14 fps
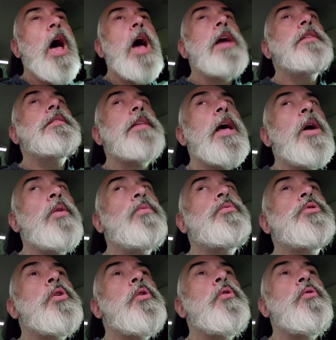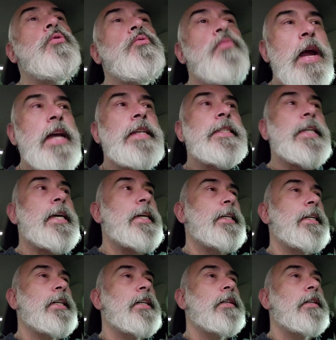I sound crazy.